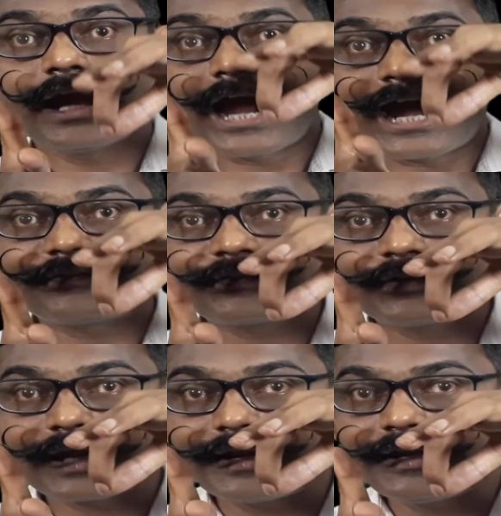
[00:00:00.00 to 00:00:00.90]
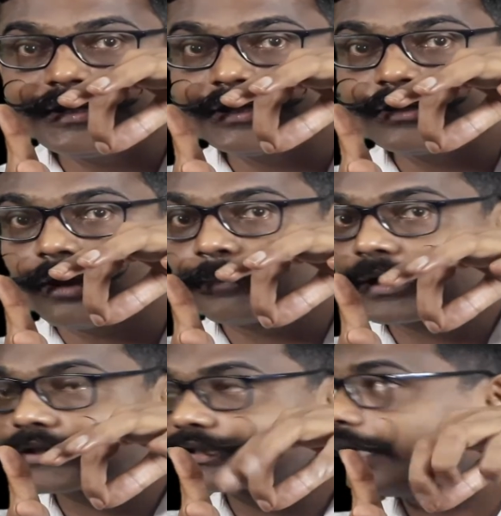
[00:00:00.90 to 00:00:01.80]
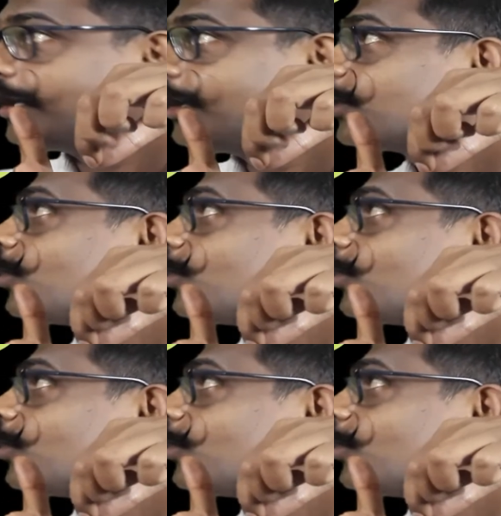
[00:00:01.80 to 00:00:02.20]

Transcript: after identity operation